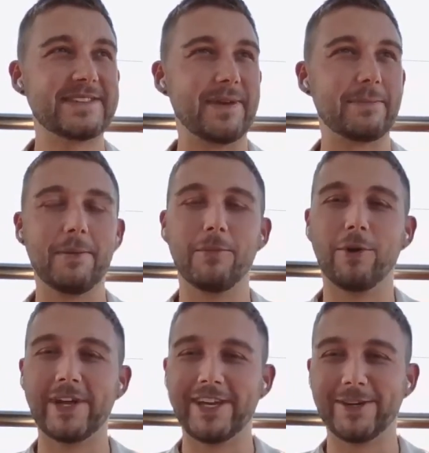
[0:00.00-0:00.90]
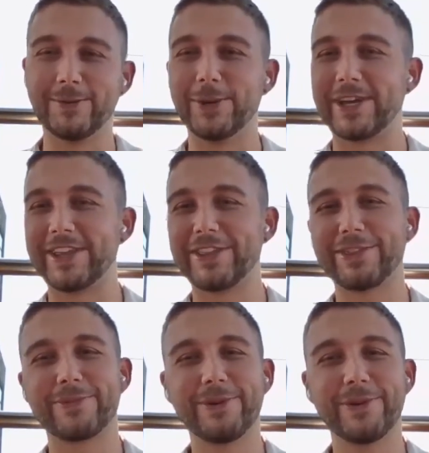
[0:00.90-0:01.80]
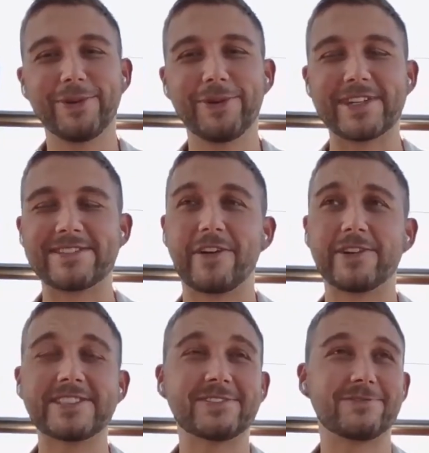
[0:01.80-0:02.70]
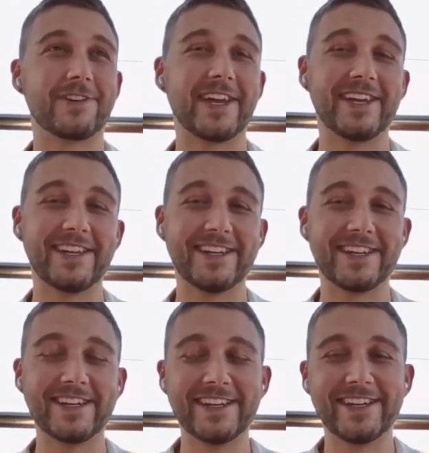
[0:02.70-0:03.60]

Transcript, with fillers: spend my morning walking through. It's very serene.